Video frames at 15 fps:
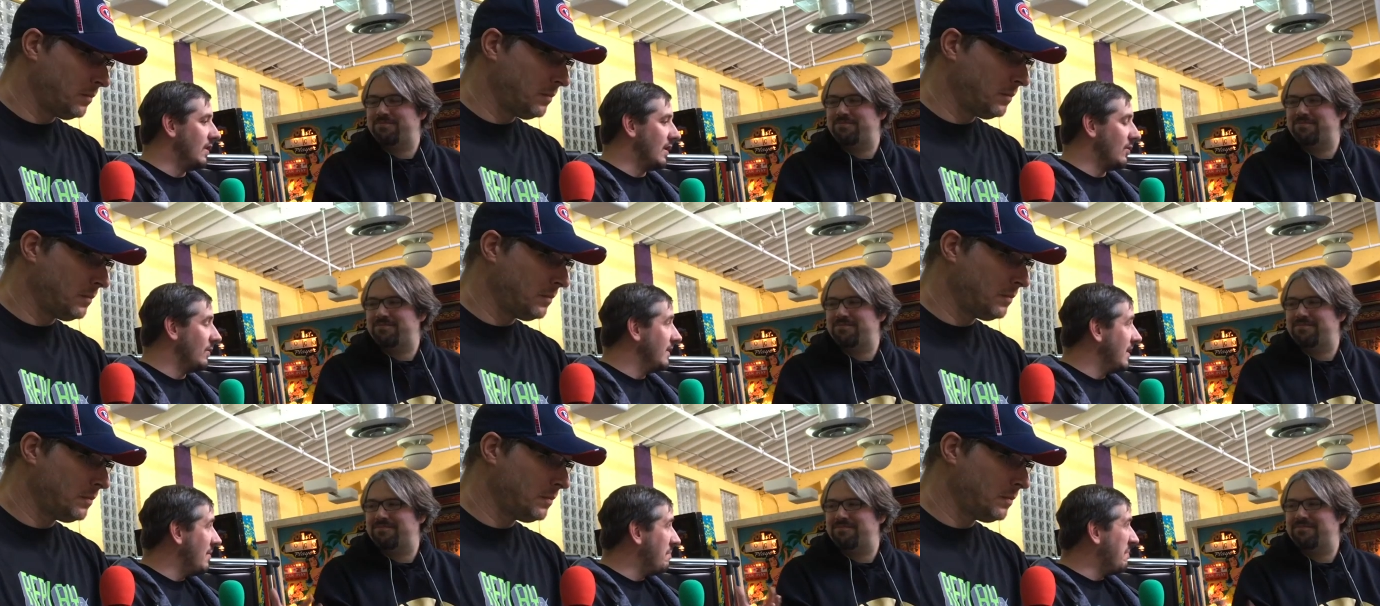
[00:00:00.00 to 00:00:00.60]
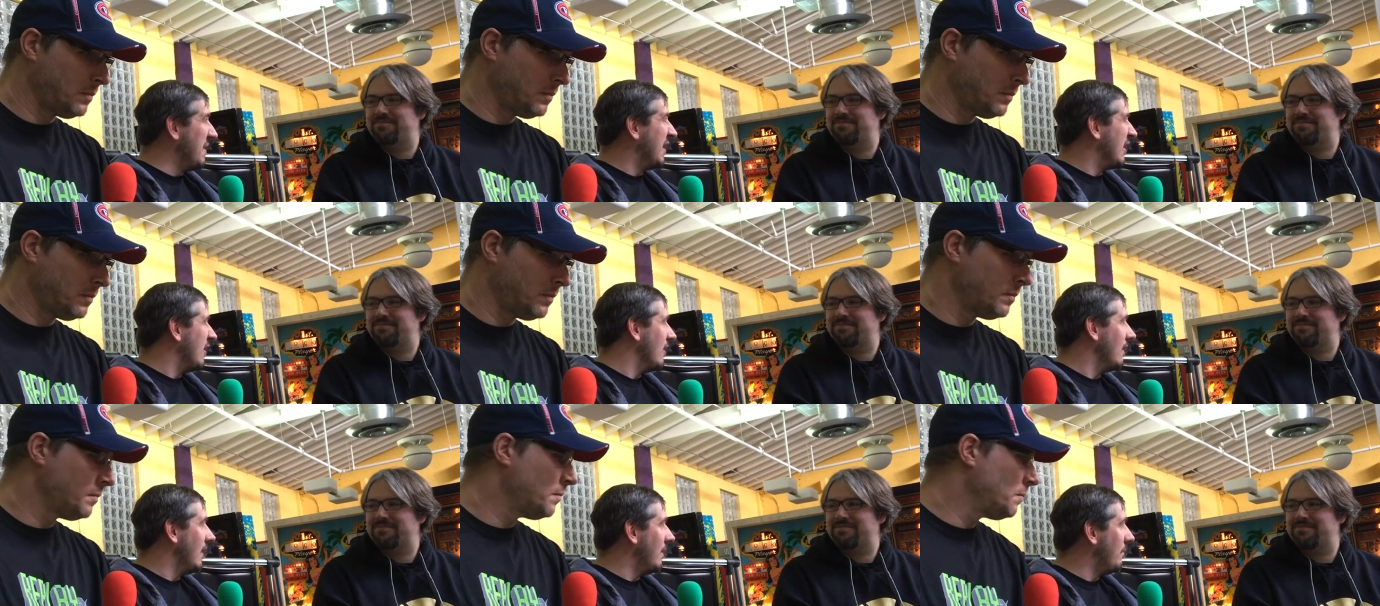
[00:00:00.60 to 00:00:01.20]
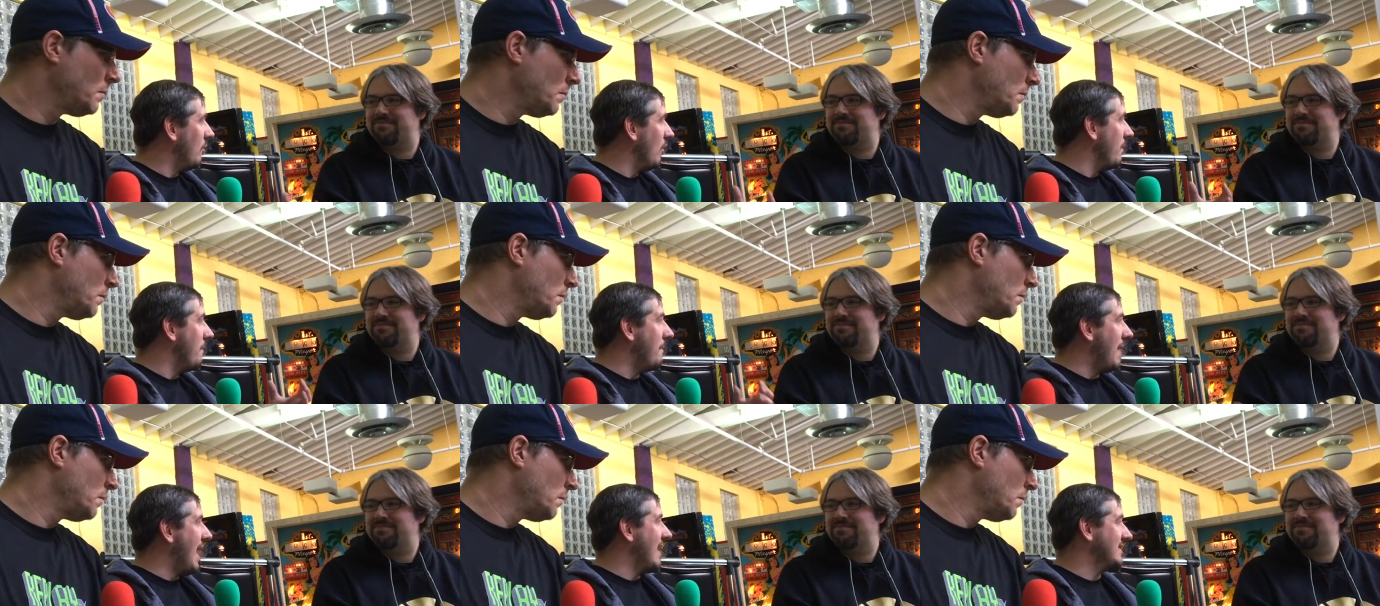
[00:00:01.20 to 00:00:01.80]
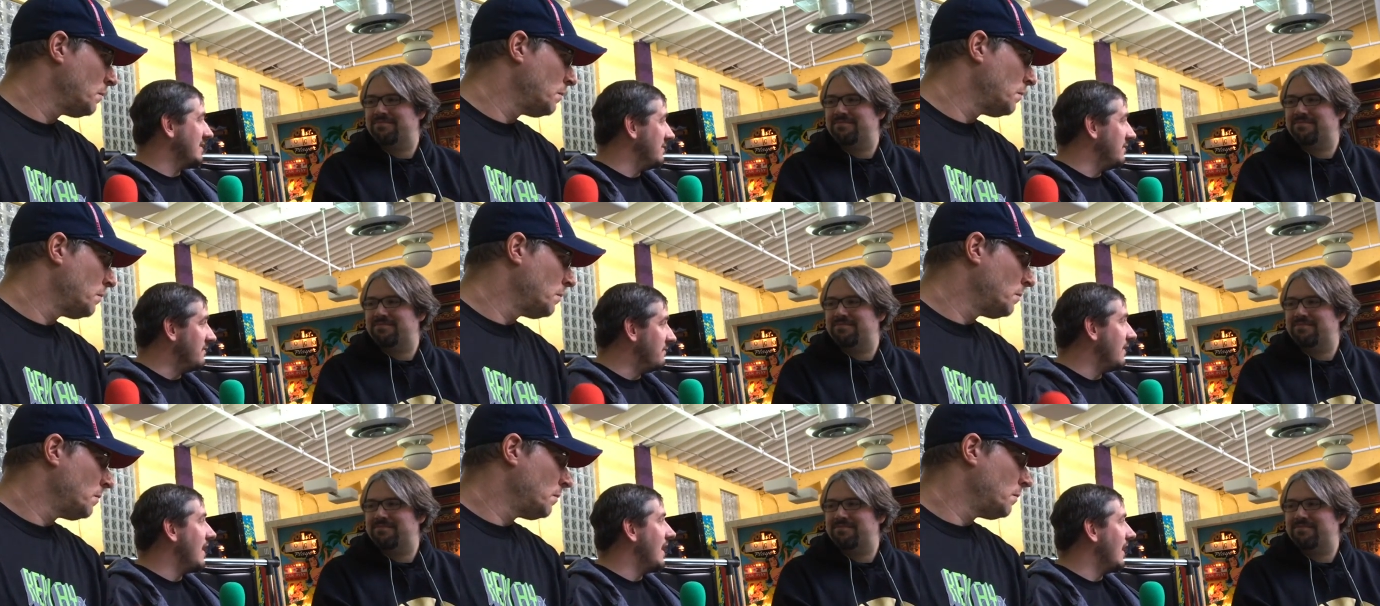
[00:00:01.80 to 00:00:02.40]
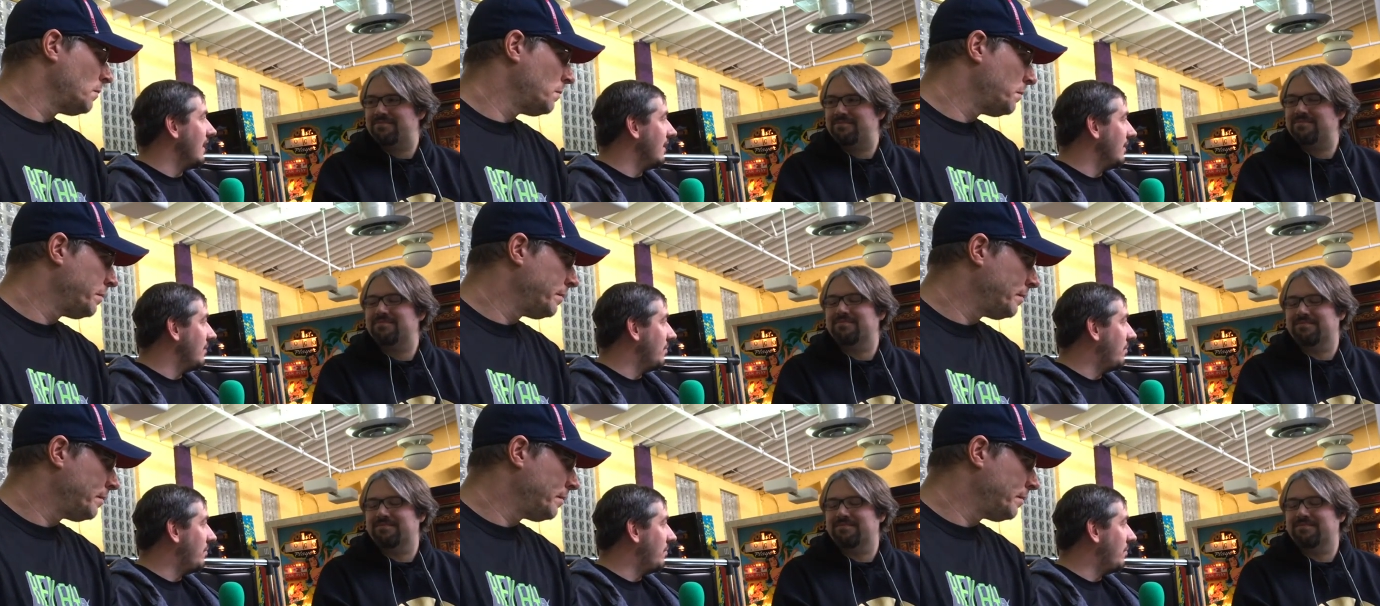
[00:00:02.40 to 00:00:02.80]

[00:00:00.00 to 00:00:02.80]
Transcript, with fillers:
Speaker 1: not only a bigger and more massive event,